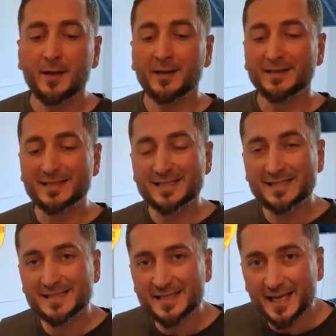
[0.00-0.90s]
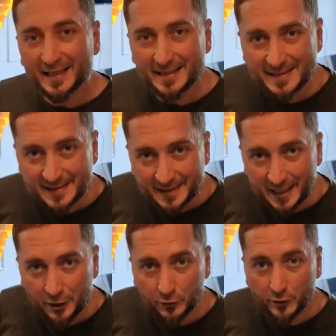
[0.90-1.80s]
The second
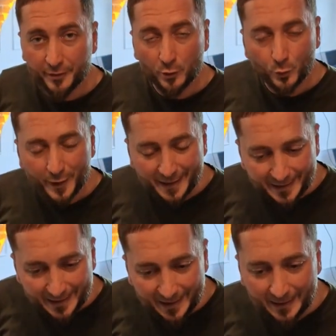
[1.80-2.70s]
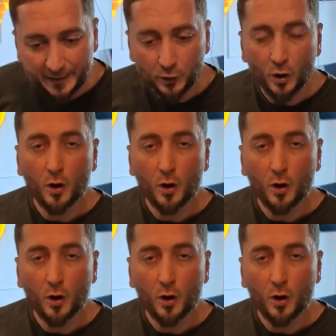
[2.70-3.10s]
scenario that we needed